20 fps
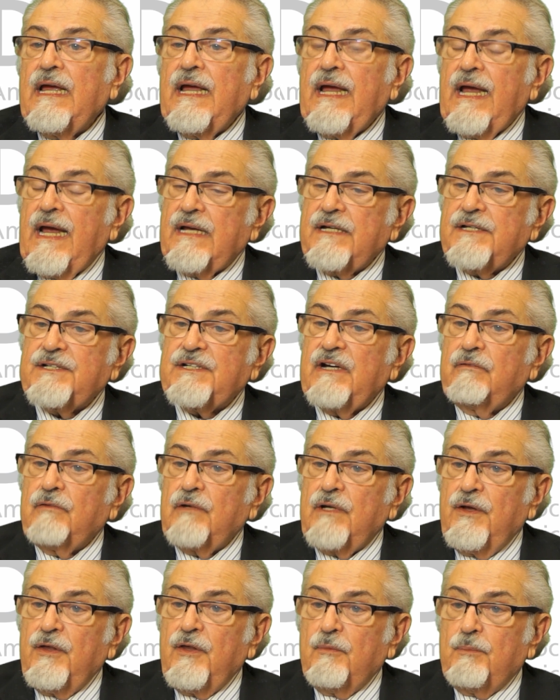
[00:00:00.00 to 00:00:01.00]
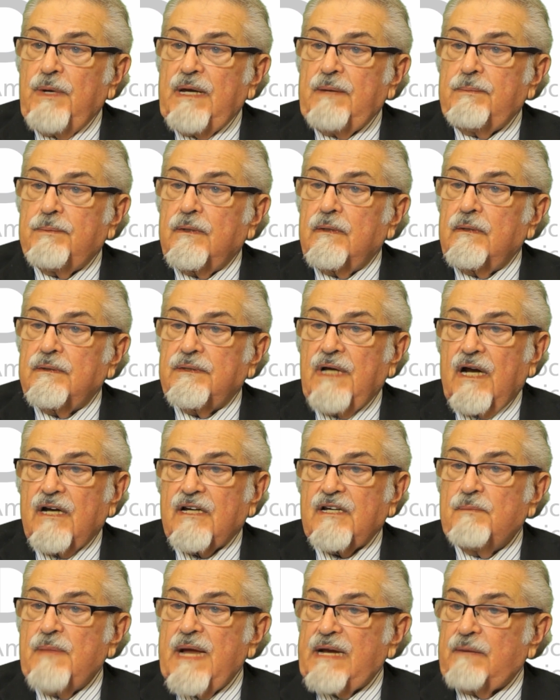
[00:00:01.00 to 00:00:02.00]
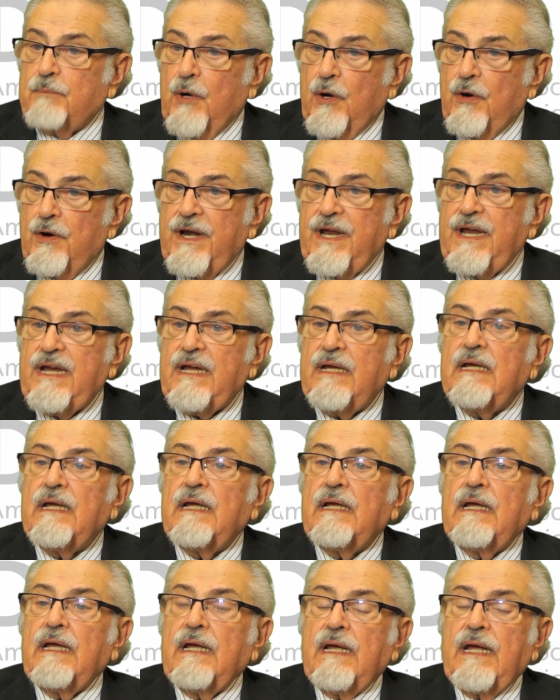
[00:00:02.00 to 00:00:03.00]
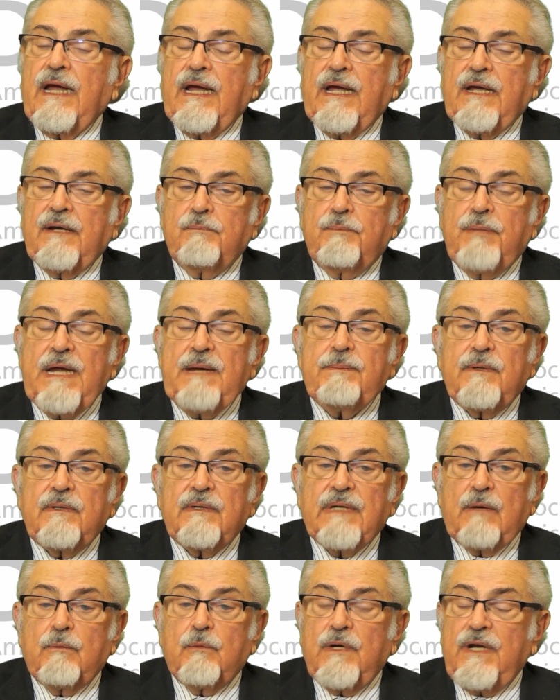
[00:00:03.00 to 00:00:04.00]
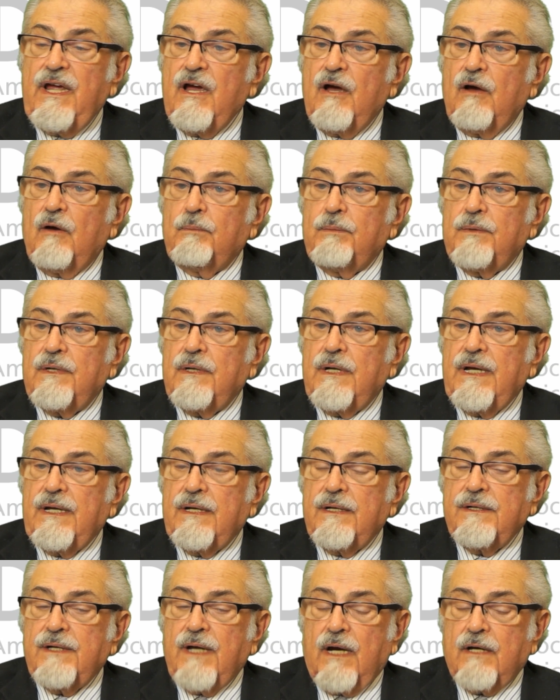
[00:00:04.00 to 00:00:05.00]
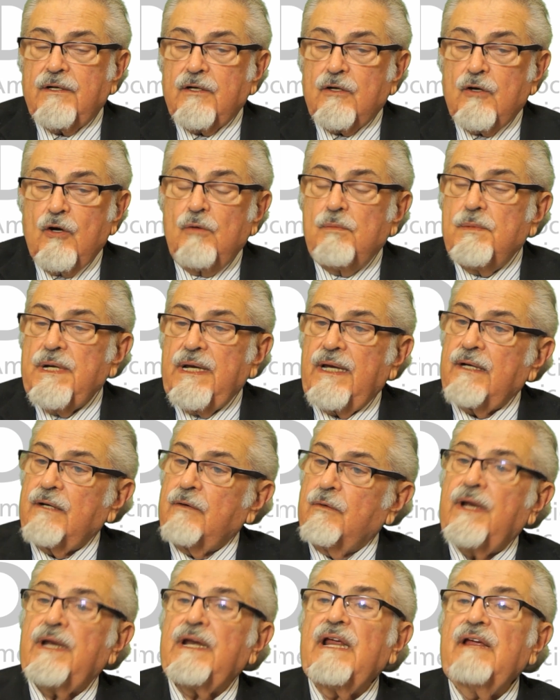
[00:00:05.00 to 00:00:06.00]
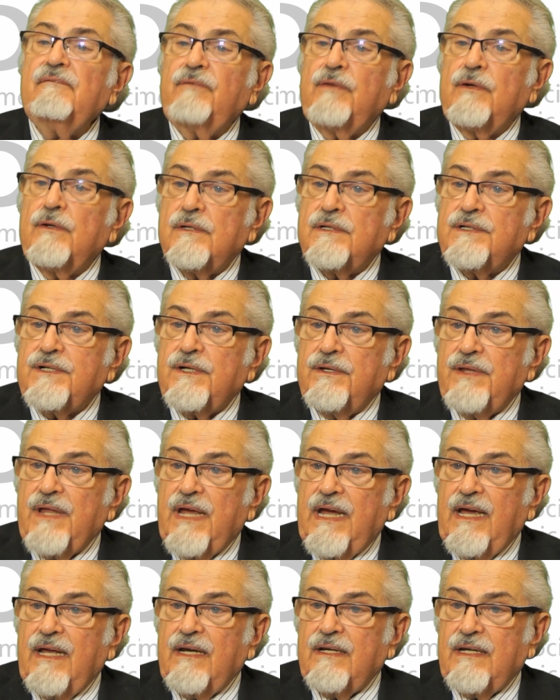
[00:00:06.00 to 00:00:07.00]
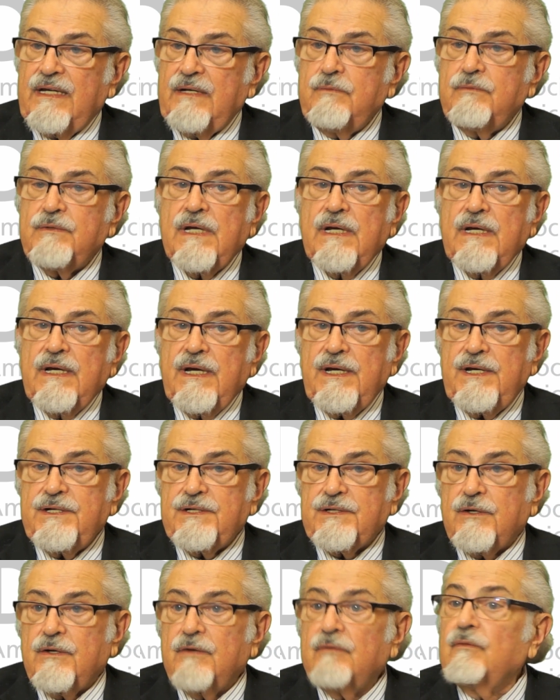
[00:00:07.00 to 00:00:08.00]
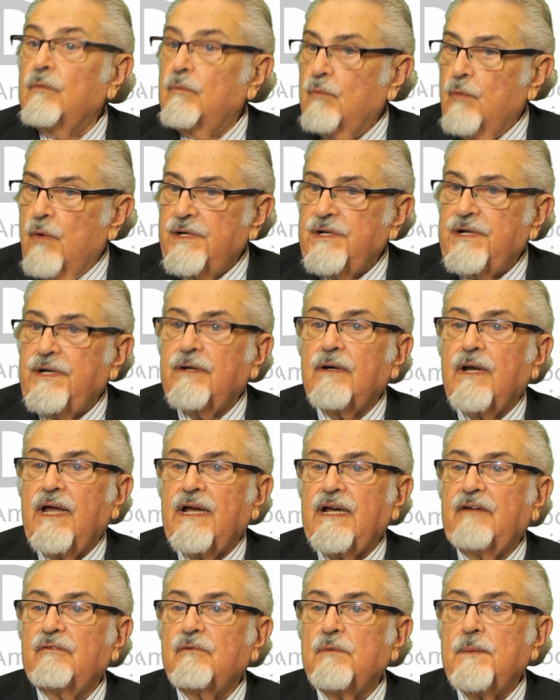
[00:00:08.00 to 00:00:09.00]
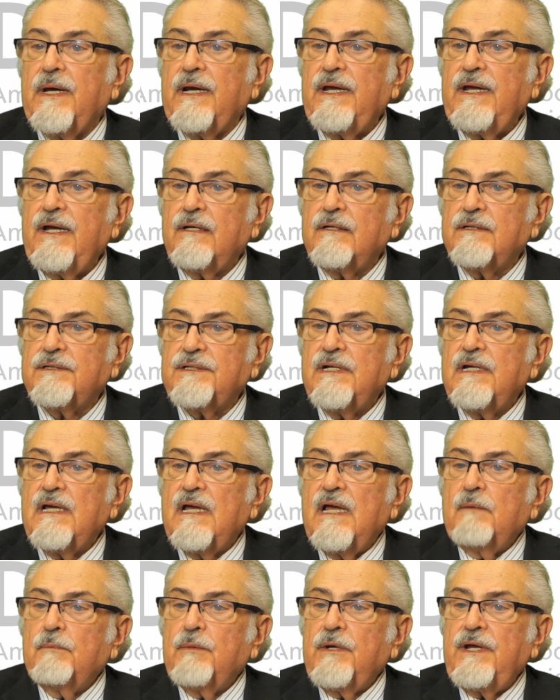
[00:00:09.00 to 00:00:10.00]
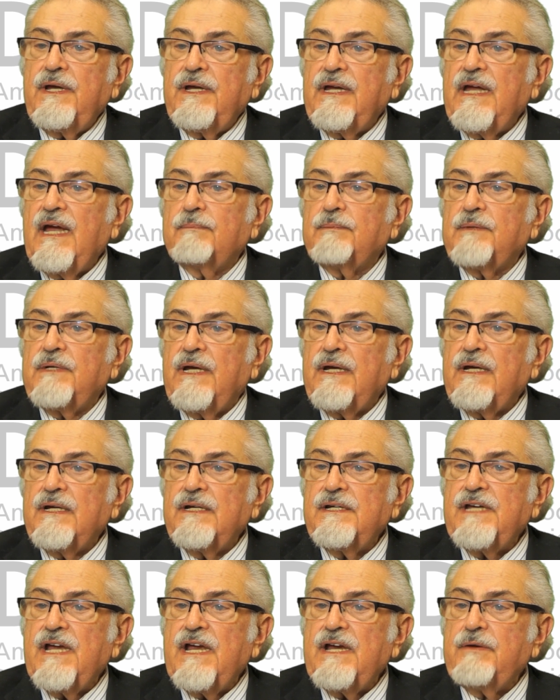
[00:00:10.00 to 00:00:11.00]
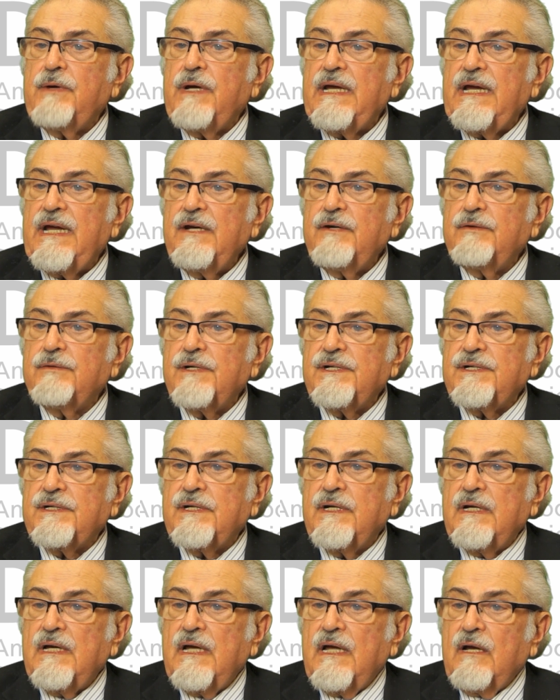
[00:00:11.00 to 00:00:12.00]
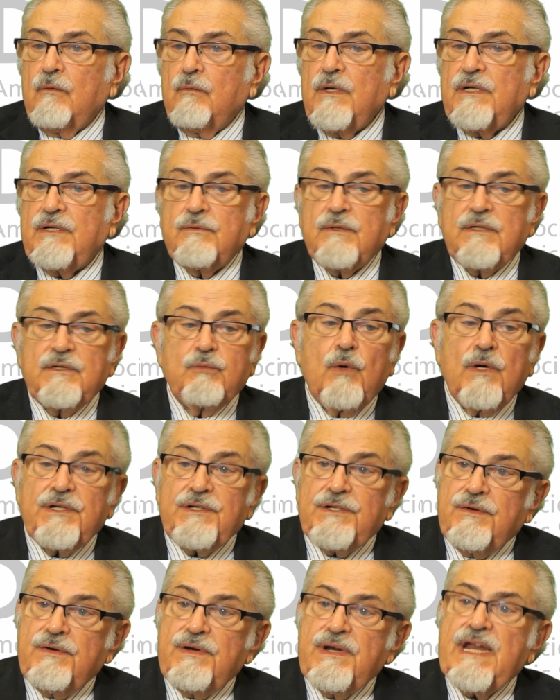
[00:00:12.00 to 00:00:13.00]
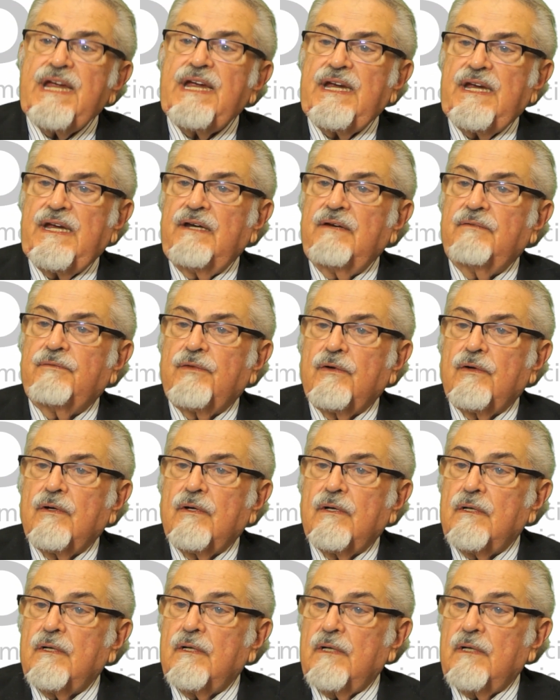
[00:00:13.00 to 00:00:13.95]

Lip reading: and several other people, Dr. McBurney, and people that would help, and Dr. Coleman had great influence on that. He served 1 year like everybody else, but he kept a continuing interest, which was what you need for